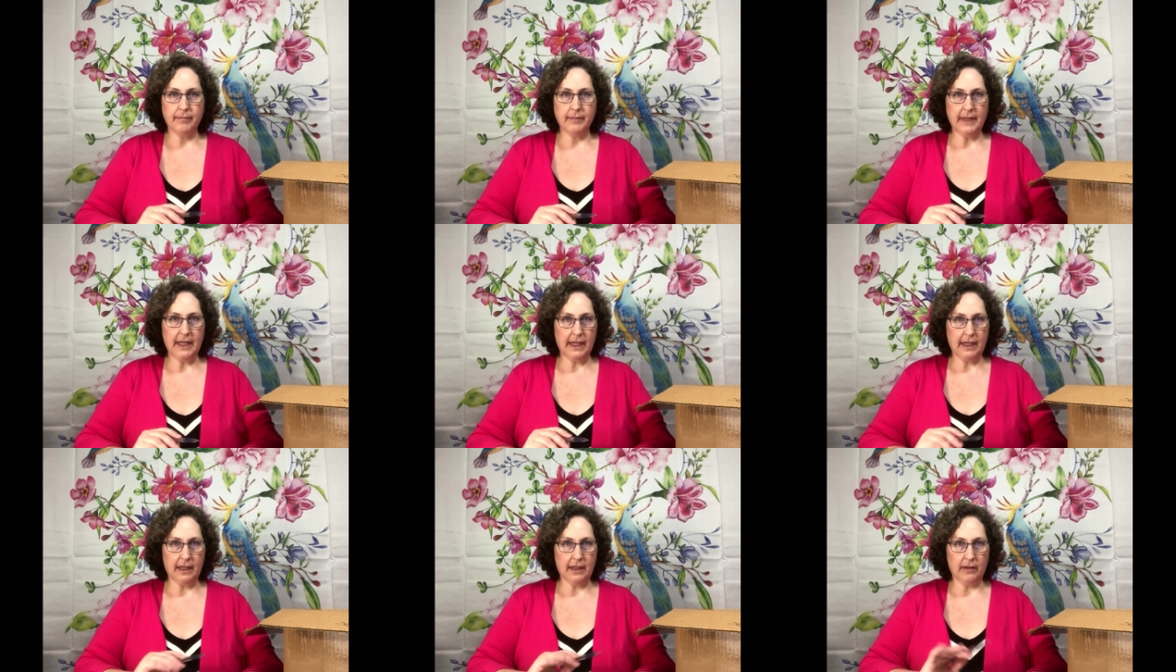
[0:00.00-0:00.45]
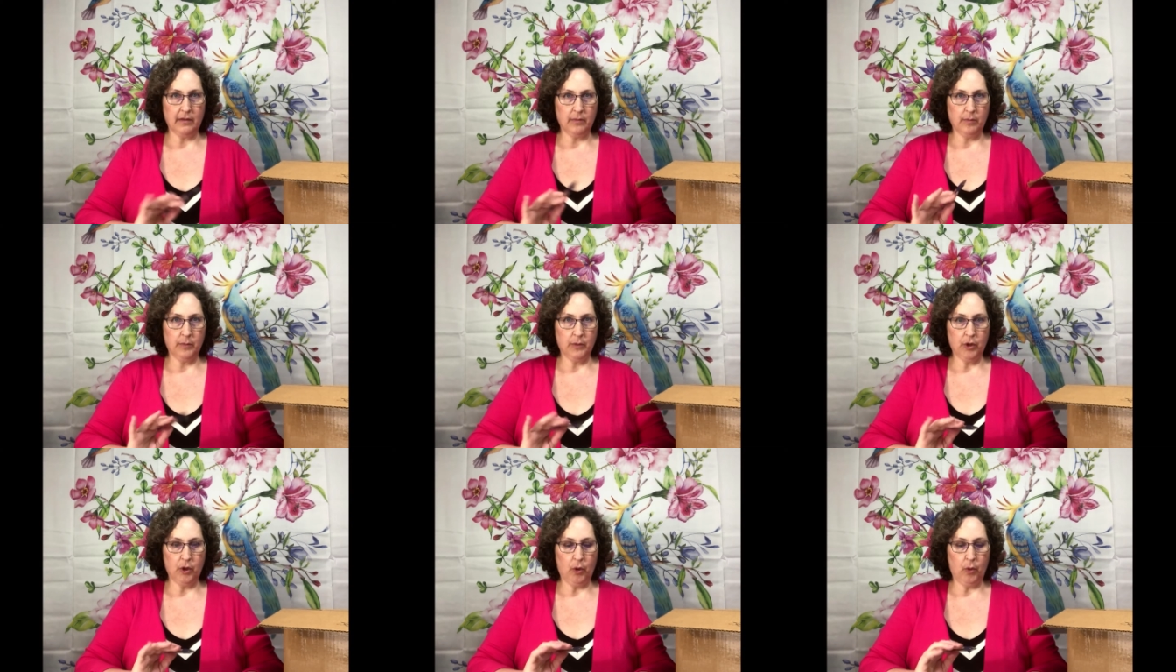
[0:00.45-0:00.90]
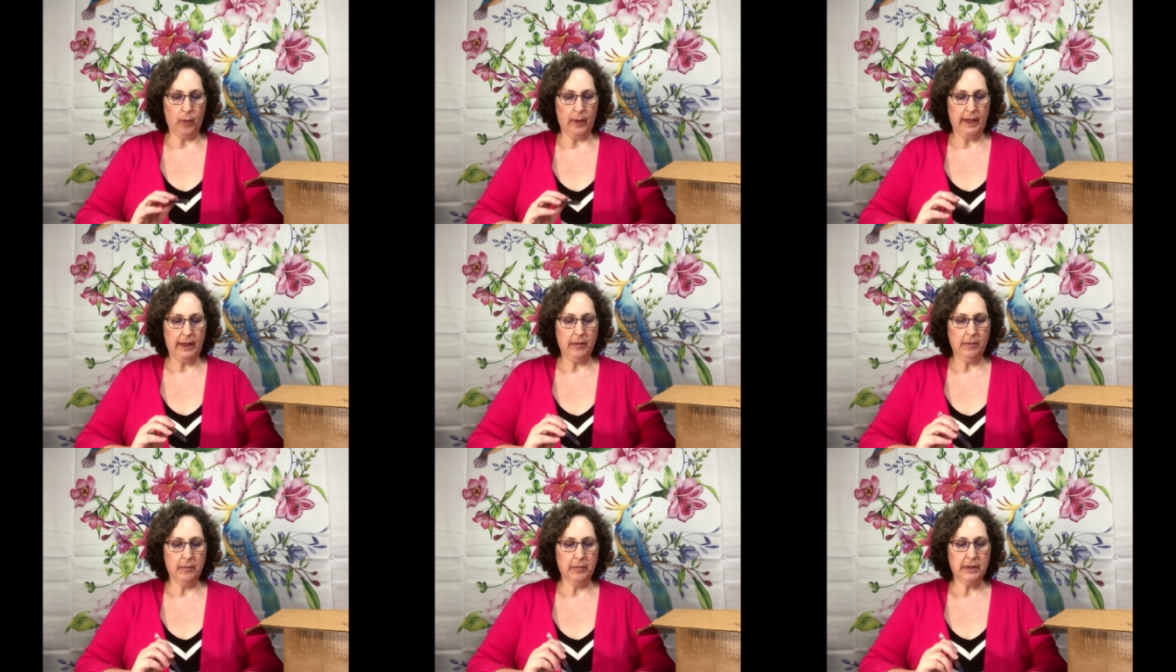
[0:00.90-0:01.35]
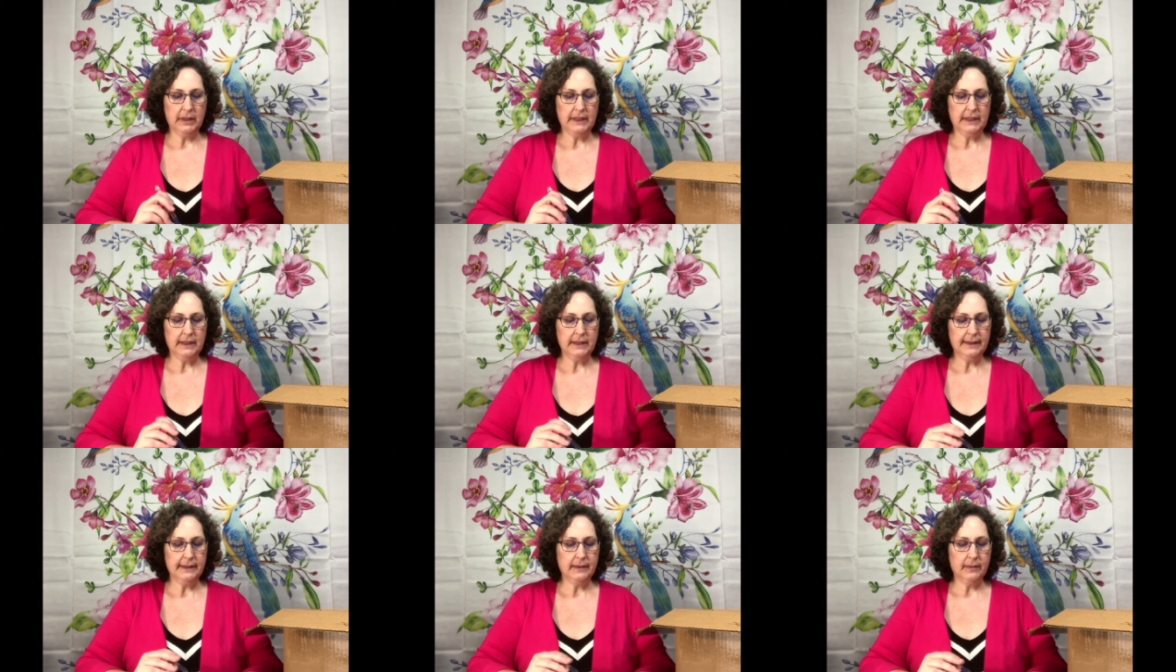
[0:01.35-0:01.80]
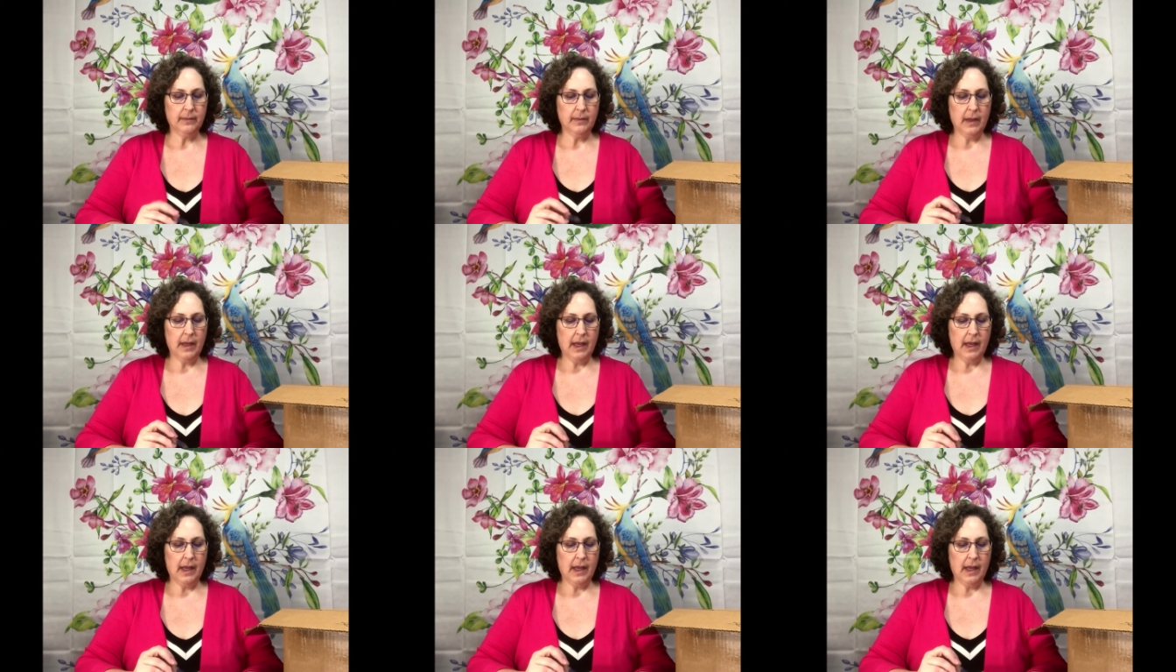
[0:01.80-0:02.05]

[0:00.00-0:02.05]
That can go away, please.